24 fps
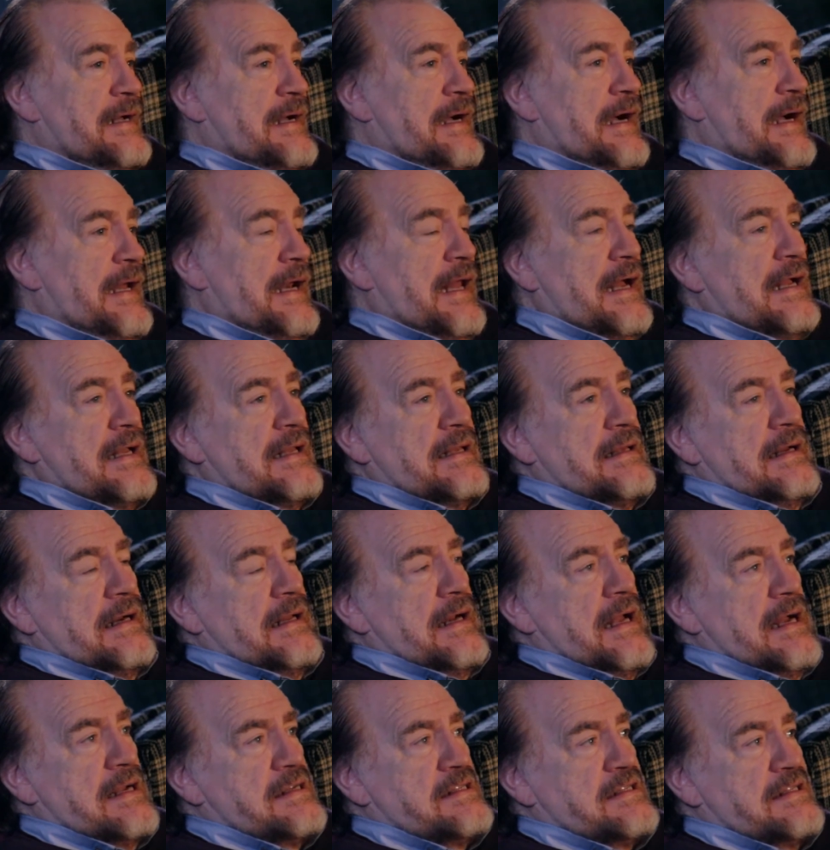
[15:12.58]
And
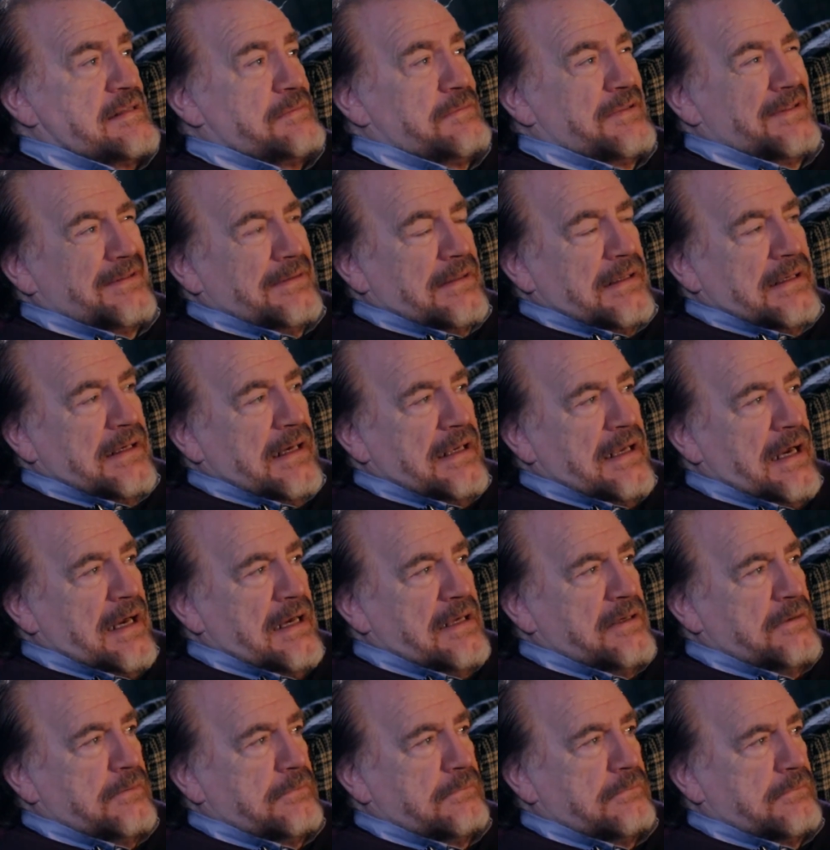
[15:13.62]
I said, well,
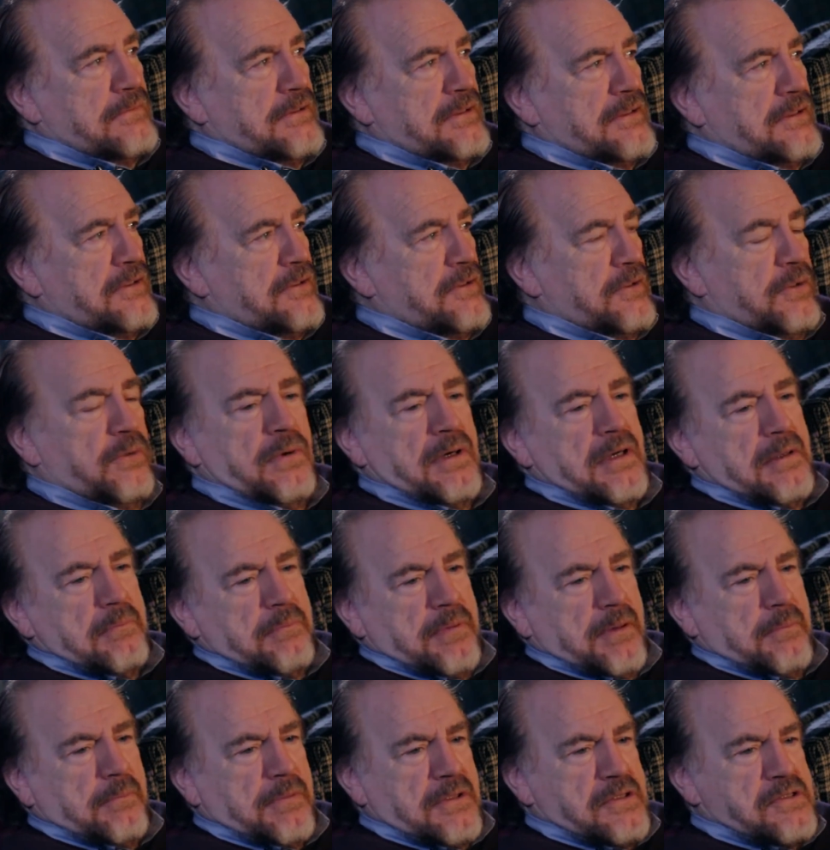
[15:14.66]
I don't really know any
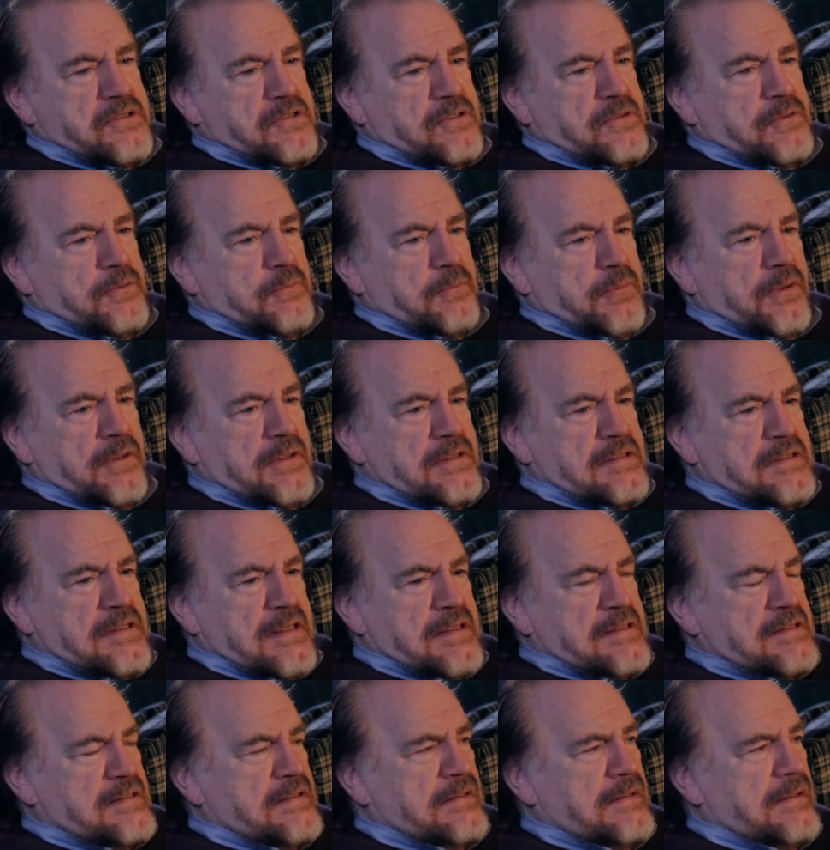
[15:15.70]
public schoolboys.
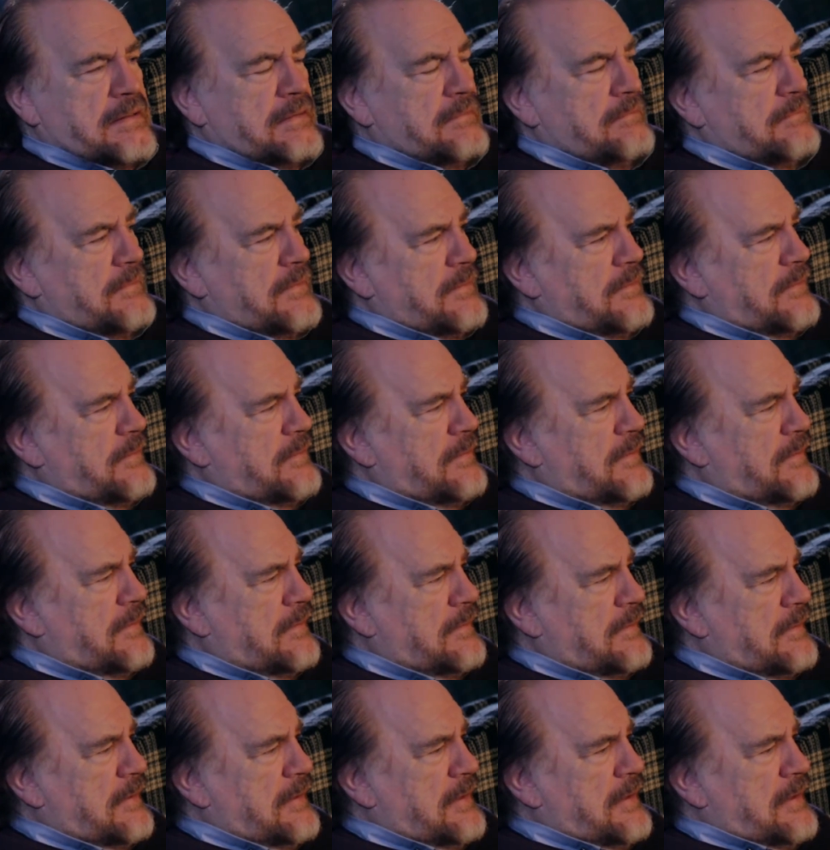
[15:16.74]
I said, I don't know.
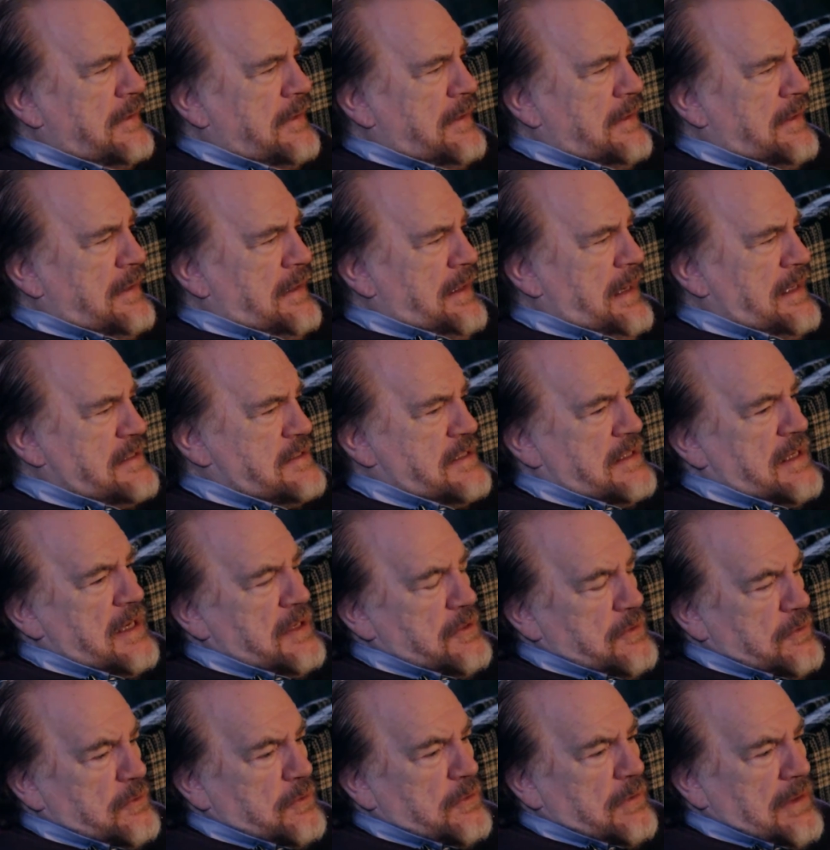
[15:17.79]
I said, I've
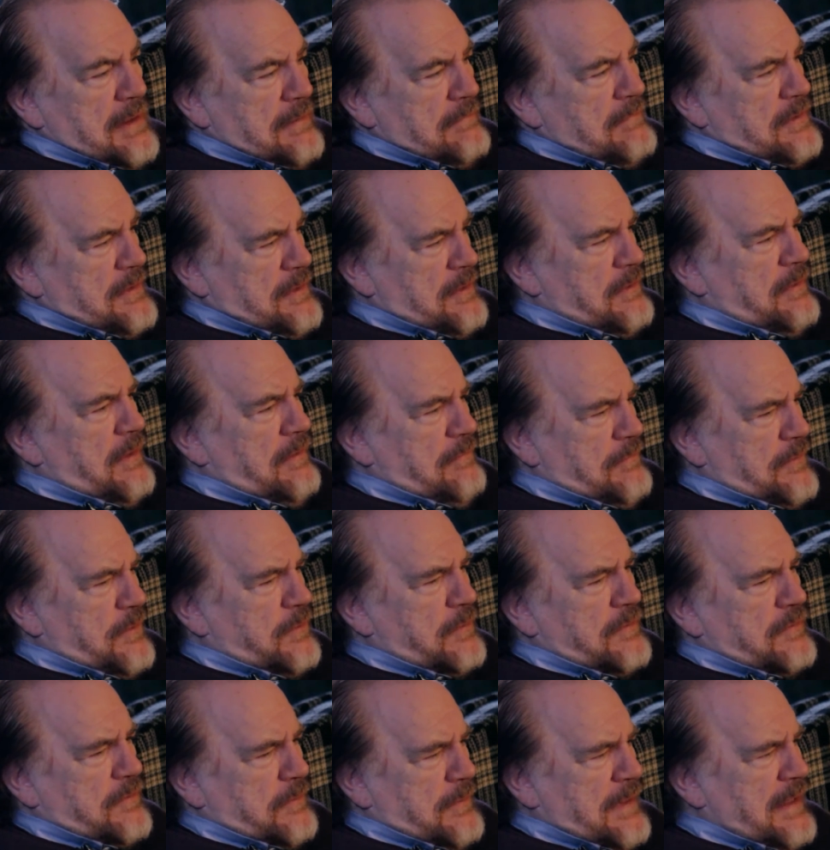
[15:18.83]

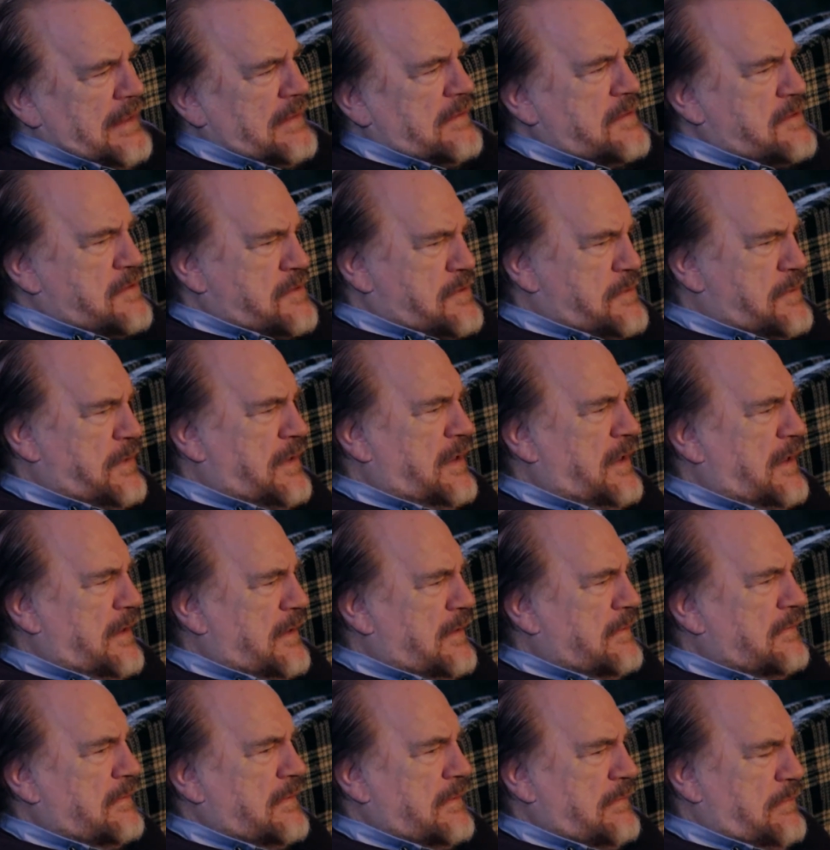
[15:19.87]
known directors
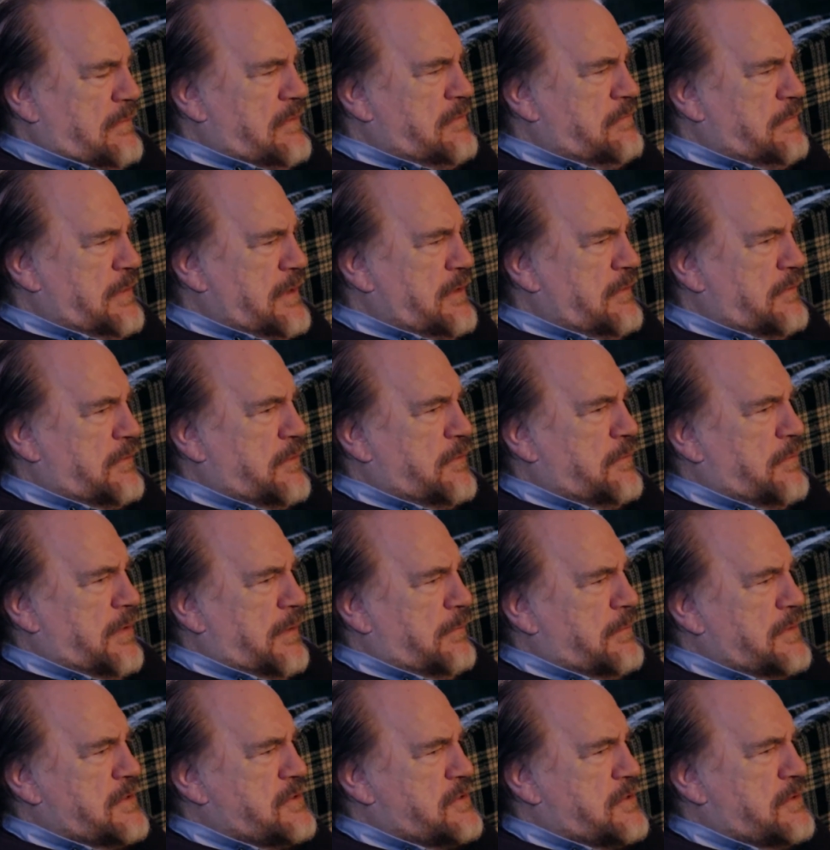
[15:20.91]
who've been through
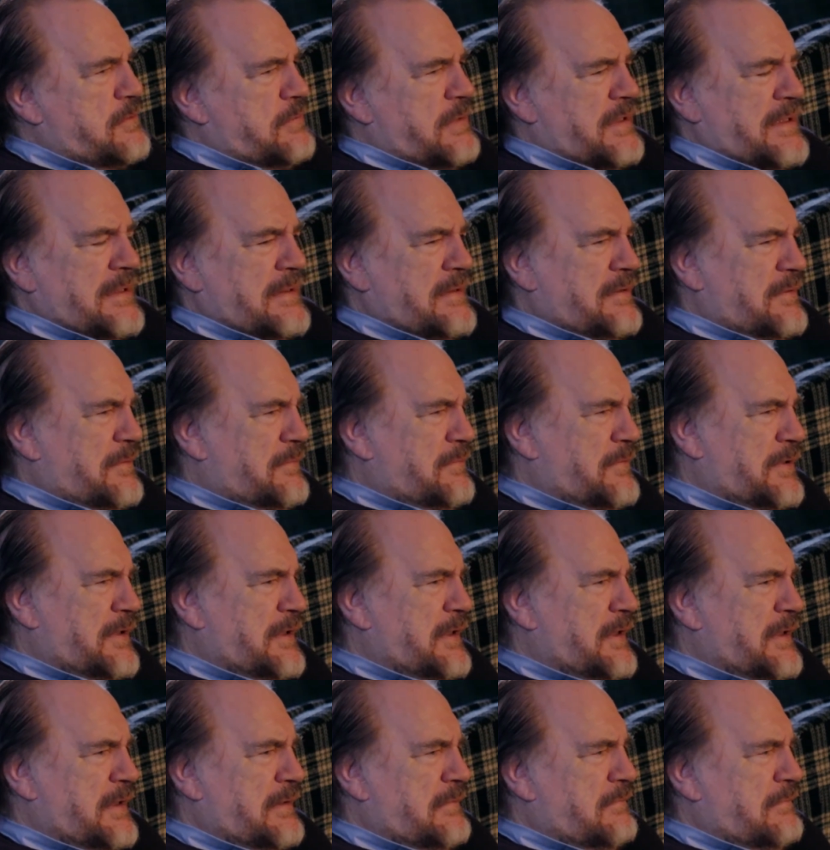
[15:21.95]
public school, but I don't
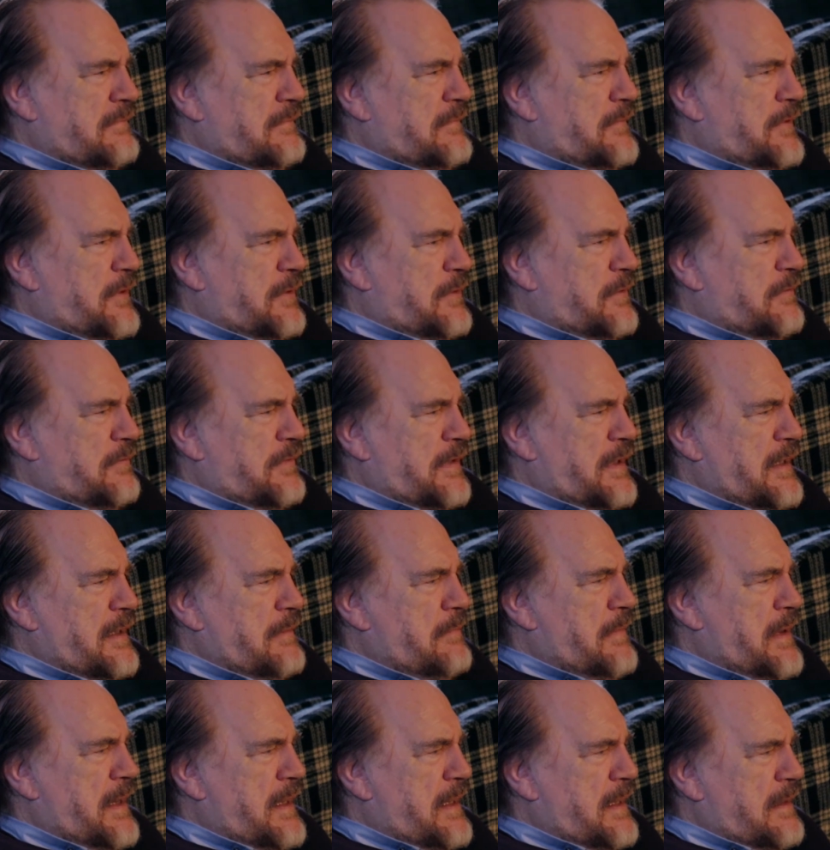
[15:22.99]
really know very
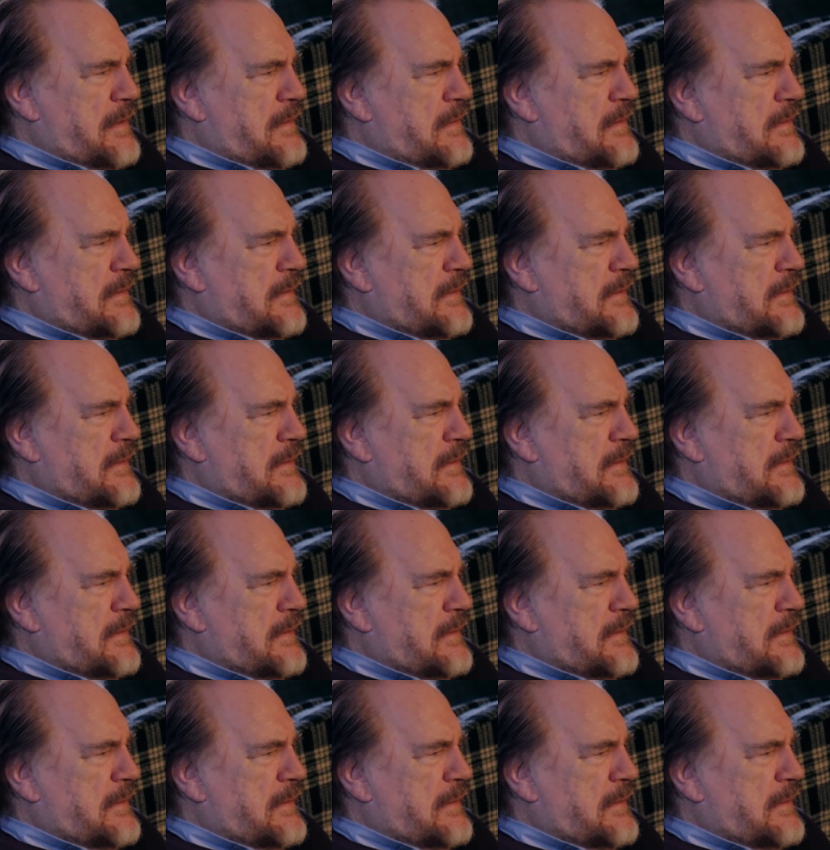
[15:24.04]
many.